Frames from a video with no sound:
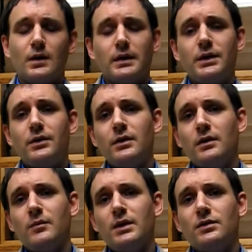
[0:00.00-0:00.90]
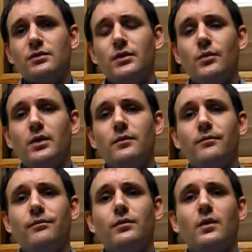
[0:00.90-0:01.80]
Later in the ministry, we were
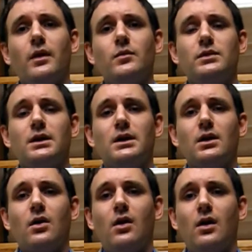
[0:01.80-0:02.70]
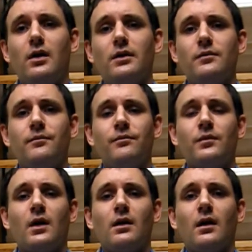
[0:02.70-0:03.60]
able to get a car, and
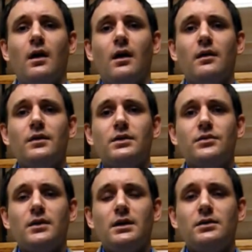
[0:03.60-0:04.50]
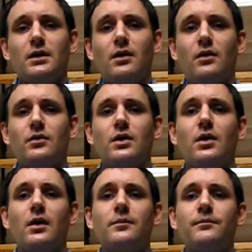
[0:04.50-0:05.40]
uh, eventually each got our own car.